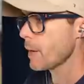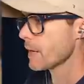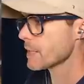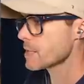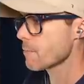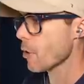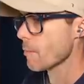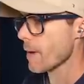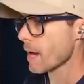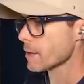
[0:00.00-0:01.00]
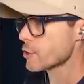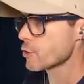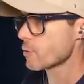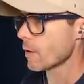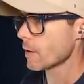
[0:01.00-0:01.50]
Better get some more Mountain
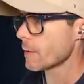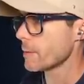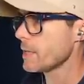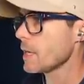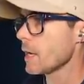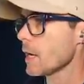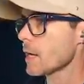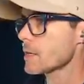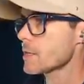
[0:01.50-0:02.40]
Dew while I'm here.